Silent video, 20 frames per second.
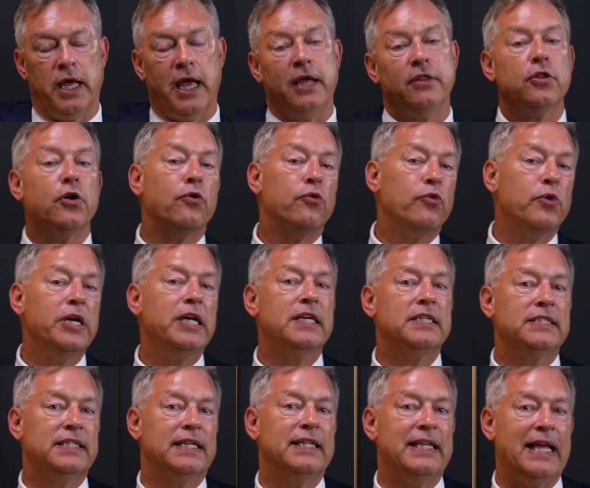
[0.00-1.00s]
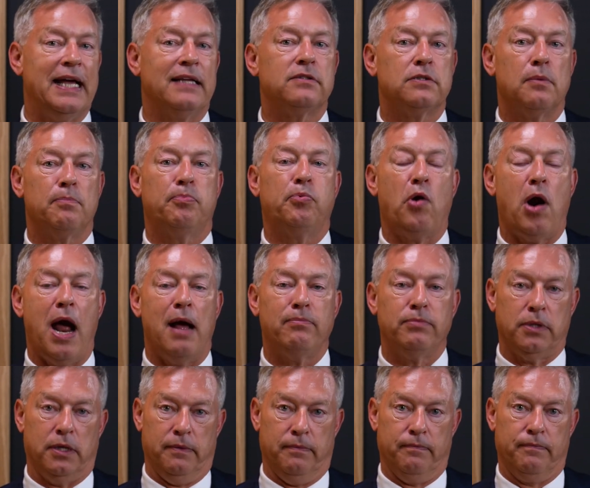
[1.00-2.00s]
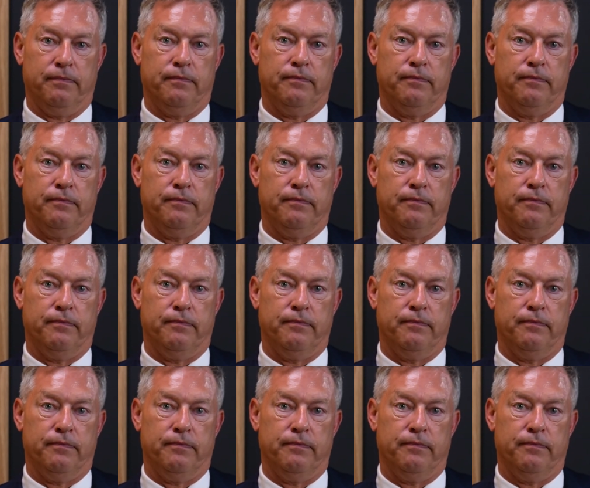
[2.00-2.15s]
And the reason that's a problem